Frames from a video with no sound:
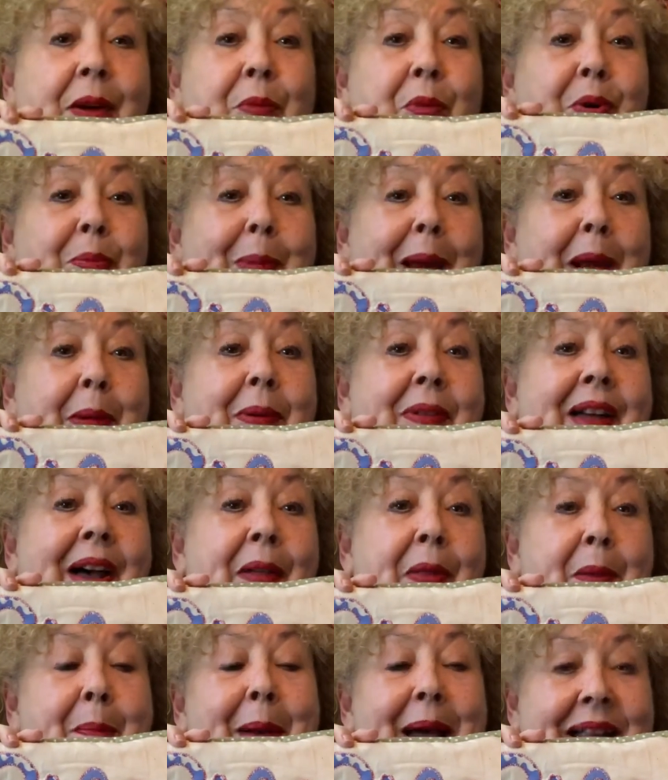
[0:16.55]
would be
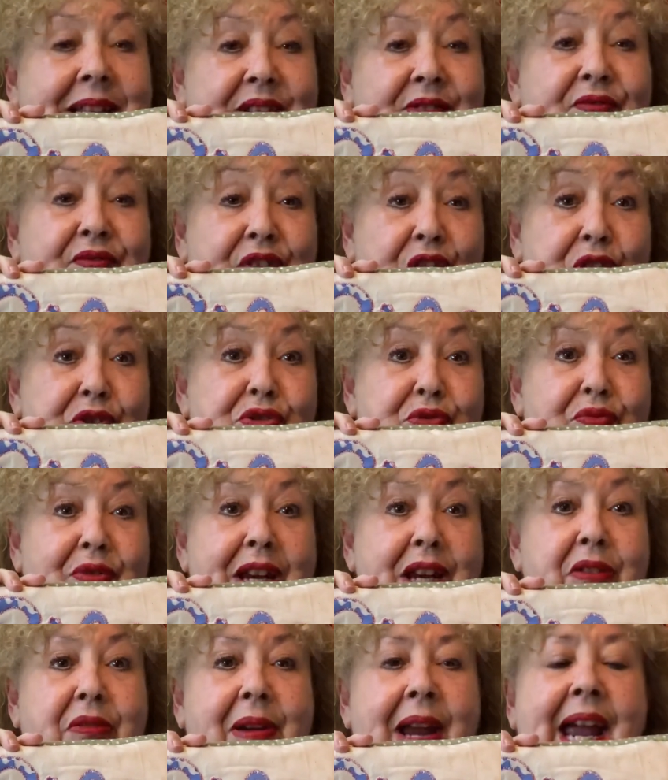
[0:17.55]
without the pattern for you to
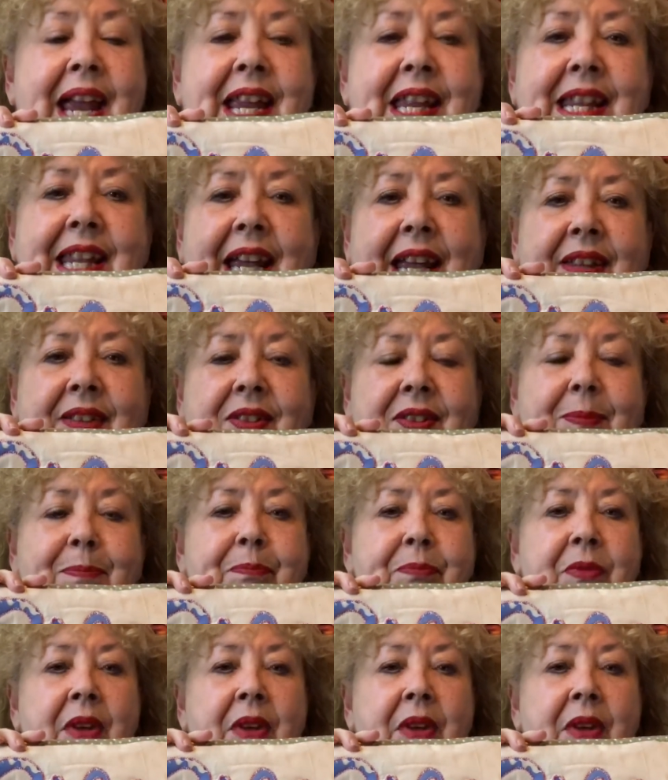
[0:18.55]
recreate this.